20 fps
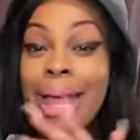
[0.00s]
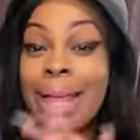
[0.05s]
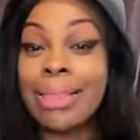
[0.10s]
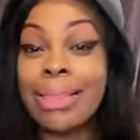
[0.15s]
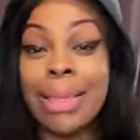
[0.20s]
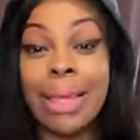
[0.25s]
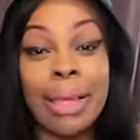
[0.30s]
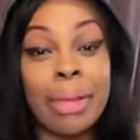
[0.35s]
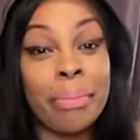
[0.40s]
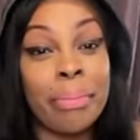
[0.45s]

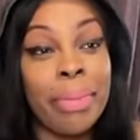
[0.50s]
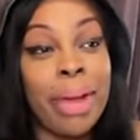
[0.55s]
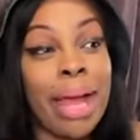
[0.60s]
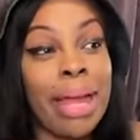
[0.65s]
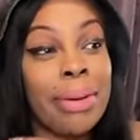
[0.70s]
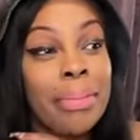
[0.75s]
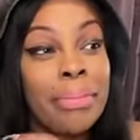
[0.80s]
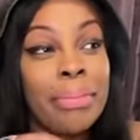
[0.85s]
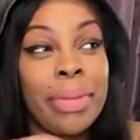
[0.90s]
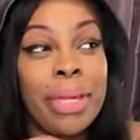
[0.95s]
think
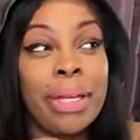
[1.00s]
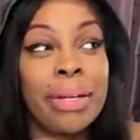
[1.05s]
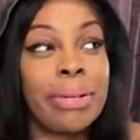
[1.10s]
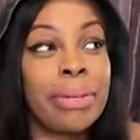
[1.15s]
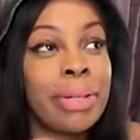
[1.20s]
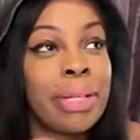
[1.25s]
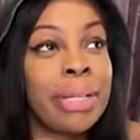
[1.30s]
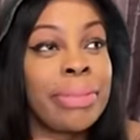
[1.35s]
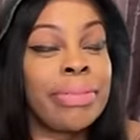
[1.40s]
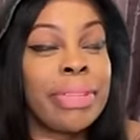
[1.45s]
by the
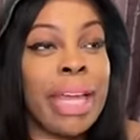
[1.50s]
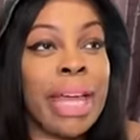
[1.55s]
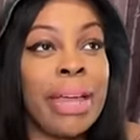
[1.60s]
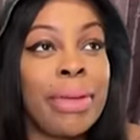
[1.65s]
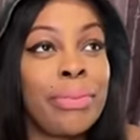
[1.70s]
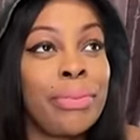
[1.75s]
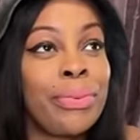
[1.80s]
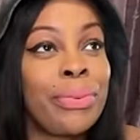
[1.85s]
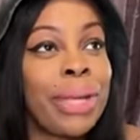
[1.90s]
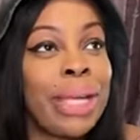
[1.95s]
middle of
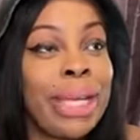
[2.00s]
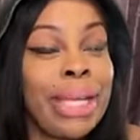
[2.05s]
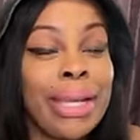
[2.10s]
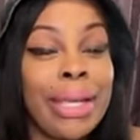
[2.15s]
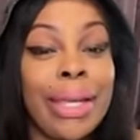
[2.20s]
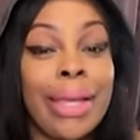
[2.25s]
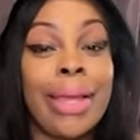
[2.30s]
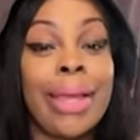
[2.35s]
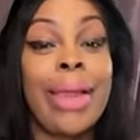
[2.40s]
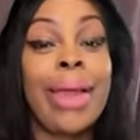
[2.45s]
that
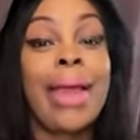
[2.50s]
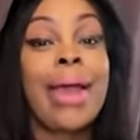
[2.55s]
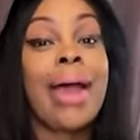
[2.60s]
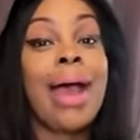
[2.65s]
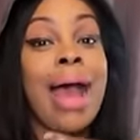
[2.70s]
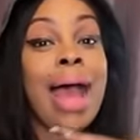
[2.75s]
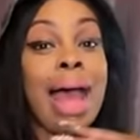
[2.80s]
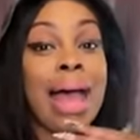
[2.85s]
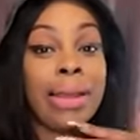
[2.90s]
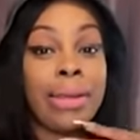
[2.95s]
reading,
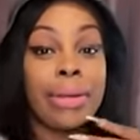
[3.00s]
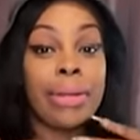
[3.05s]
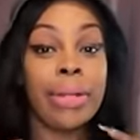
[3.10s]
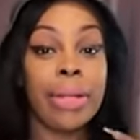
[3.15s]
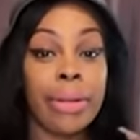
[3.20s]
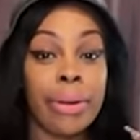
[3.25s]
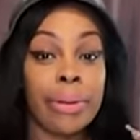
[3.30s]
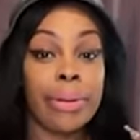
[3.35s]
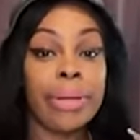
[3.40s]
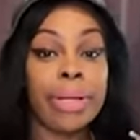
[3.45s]
I
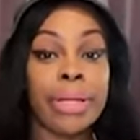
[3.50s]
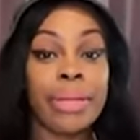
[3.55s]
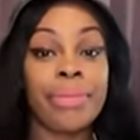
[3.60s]
literally